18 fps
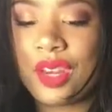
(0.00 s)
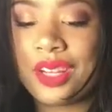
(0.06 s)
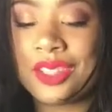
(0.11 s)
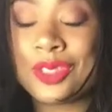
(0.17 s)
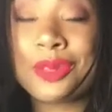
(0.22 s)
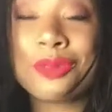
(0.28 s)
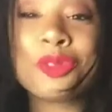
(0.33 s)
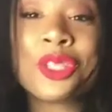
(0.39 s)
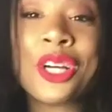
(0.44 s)

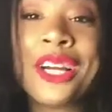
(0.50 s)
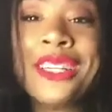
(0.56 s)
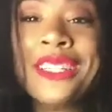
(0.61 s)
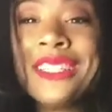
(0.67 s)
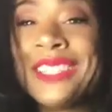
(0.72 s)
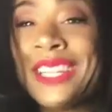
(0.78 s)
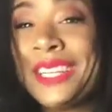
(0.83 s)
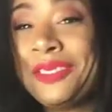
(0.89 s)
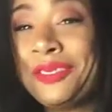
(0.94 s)
so I'm trying to
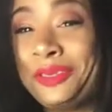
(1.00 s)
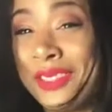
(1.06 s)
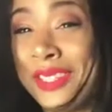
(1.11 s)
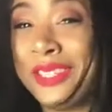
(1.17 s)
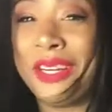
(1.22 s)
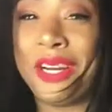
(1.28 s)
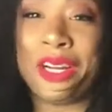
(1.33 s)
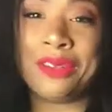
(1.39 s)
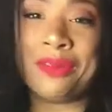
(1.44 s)
take
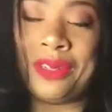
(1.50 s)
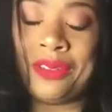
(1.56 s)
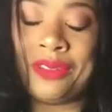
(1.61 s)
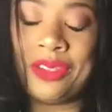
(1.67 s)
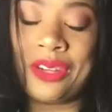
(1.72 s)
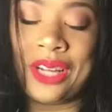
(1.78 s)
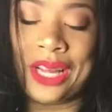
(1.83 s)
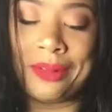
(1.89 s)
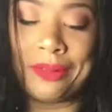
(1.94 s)
fear out of my
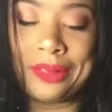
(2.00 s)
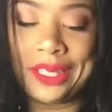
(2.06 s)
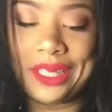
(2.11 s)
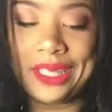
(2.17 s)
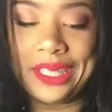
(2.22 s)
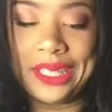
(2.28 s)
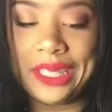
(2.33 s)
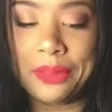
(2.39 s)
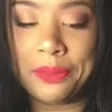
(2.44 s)

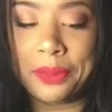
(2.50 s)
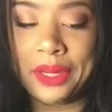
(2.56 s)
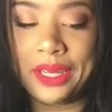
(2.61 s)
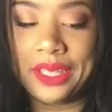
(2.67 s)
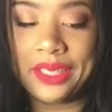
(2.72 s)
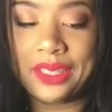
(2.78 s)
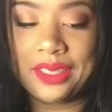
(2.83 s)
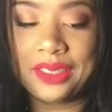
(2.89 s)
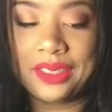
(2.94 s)
vocabulary,
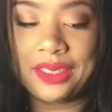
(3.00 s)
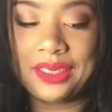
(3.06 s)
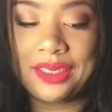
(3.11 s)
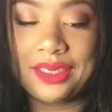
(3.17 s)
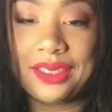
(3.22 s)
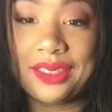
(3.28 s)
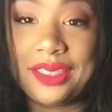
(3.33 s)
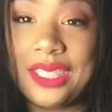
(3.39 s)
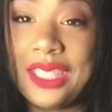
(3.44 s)
but
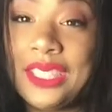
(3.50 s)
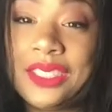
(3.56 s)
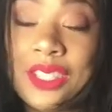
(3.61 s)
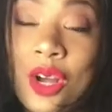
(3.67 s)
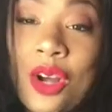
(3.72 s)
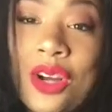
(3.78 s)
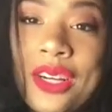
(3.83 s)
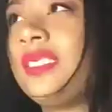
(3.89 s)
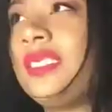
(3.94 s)
it's
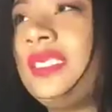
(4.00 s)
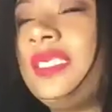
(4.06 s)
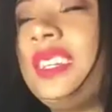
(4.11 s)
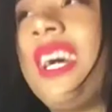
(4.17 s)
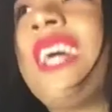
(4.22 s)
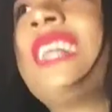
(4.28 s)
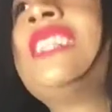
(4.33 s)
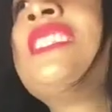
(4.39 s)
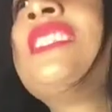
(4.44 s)
hard.
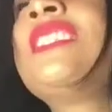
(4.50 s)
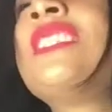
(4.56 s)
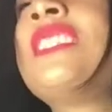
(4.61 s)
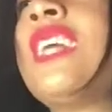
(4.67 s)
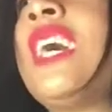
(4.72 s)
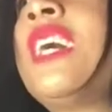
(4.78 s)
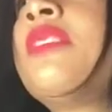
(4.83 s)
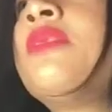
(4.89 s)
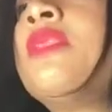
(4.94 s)

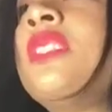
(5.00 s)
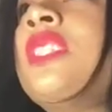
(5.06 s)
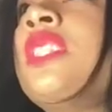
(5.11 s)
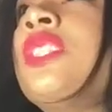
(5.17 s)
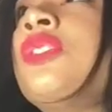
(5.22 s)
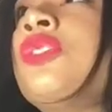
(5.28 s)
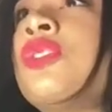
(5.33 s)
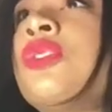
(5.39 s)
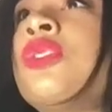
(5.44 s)
I really
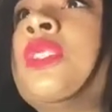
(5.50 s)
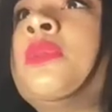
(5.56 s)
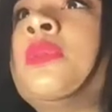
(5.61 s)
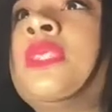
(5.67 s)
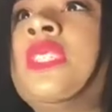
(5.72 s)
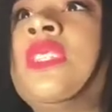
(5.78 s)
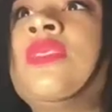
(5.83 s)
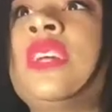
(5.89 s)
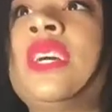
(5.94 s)
truly
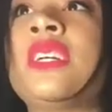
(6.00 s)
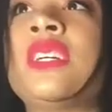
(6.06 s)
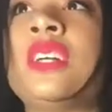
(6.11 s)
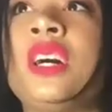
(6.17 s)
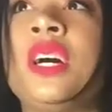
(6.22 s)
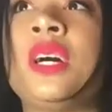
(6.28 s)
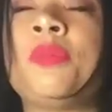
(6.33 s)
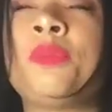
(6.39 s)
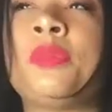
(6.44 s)
believe that
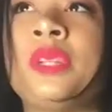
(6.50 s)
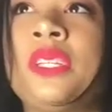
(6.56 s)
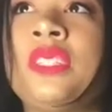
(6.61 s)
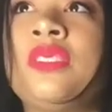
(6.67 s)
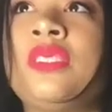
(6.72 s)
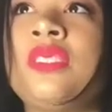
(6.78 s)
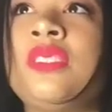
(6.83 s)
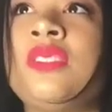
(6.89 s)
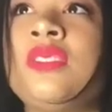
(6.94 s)
God
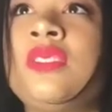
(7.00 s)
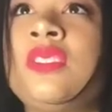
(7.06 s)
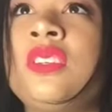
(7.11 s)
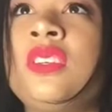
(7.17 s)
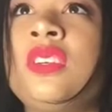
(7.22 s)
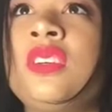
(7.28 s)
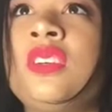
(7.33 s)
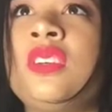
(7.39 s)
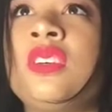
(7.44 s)
places
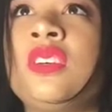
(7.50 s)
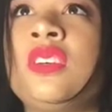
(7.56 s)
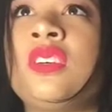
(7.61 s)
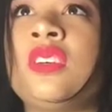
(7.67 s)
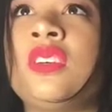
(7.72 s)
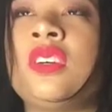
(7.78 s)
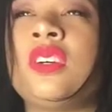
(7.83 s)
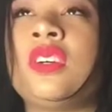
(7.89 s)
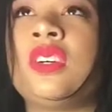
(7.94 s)

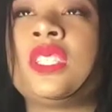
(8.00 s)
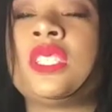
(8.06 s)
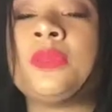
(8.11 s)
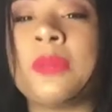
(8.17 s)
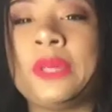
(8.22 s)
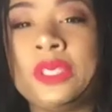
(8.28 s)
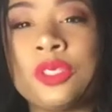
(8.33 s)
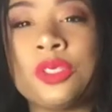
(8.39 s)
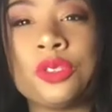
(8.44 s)
a
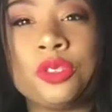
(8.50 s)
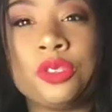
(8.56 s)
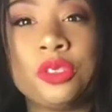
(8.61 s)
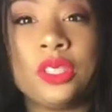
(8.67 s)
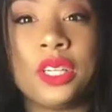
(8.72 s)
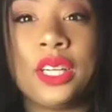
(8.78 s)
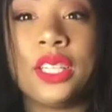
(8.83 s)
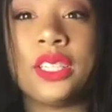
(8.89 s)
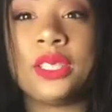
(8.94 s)
special
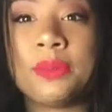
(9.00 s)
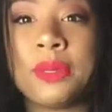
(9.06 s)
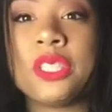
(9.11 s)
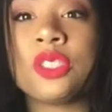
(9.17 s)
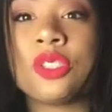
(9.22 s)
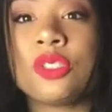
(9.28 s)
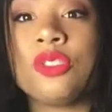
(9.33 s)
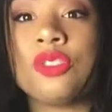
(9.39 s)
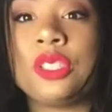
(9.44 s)

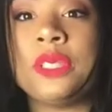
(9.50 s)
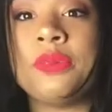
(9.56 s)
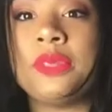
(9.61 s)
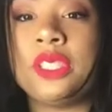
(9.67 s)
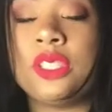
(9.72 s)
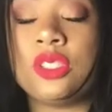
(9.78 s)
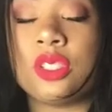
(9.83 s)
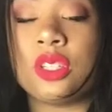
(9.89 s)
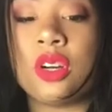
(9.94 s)
dream
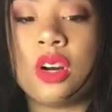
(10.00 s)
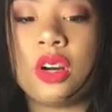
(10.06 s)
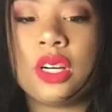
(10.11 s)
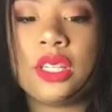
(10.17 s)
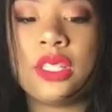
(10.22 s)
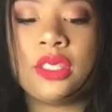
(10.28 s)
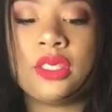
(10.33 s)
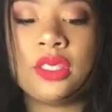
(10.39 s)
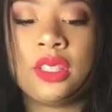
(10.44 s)
in your
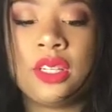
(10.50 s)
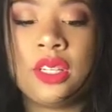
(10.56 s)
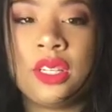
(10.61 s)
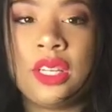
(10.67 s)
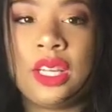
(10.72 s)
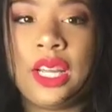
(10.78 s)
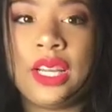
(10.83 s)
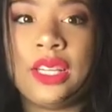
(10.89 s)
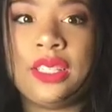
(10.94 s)
heart,
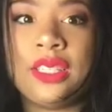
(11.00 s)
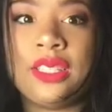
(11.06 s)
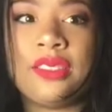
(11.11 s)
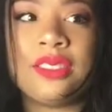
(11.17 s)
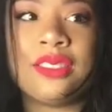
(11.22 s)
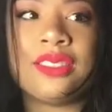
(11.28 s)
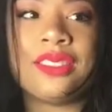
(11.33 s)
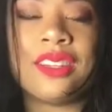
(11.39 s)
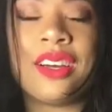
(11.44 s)
and
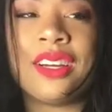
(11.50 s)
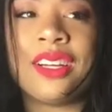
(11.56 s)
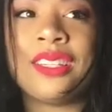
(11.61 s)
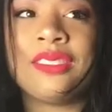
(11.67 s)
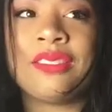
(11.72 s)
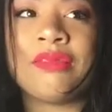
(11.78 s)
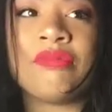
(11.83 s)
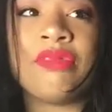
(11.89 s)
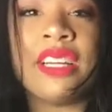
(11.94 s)
it's not
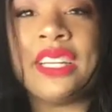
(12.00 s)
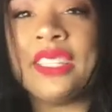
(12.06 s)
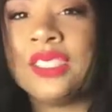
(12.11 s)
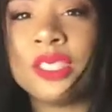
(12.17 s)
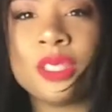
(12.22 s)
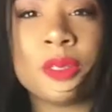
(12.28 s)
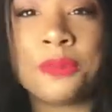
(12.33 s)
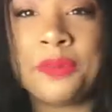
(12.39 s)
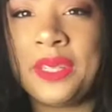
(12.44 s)

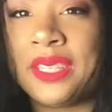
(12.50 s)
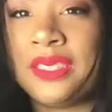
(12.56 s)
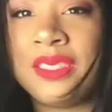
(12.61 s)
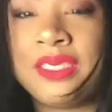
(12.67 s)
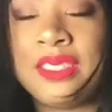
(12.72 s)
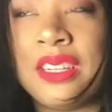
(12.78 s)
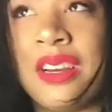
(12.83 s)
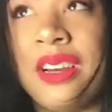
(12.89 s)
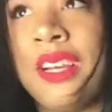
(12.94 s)
random.
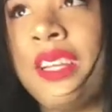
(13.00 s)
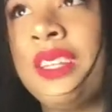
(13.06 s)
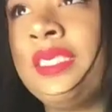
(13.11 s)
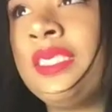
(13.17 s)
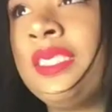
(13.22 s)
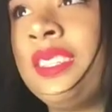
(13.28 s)
It's not,